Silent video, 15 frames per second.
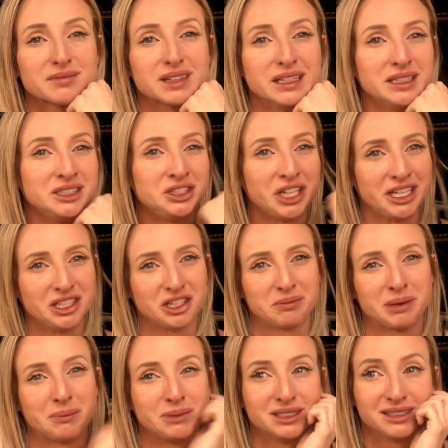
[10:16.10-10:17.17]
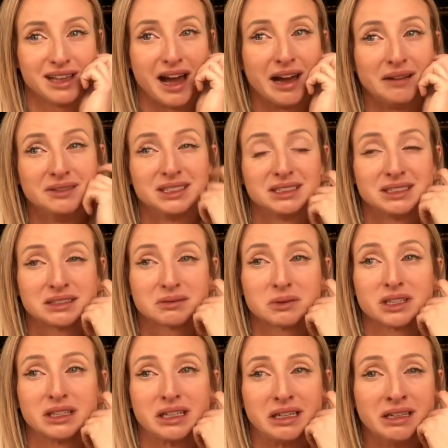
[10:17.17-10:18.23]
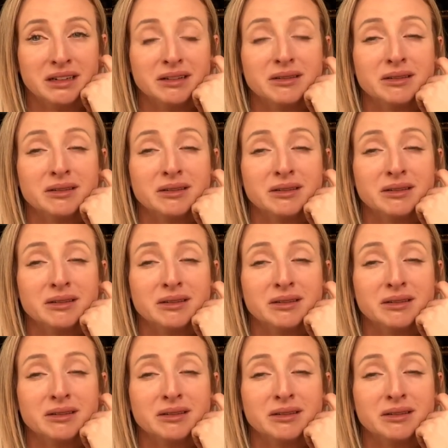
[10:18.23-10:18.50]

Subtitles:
is changing people's lives is really,